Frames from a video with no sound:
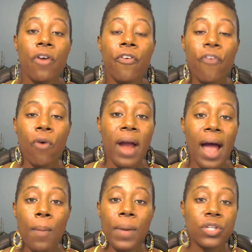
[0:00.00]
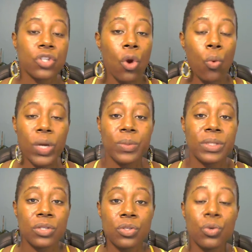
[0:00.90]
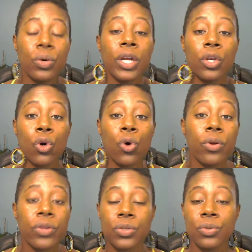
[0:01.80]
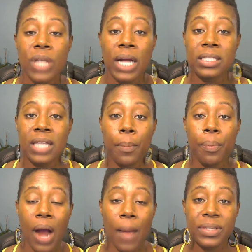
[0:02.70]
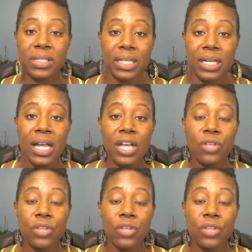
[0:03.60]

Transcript: for how much, when was it due, and who are the two sides that promised it,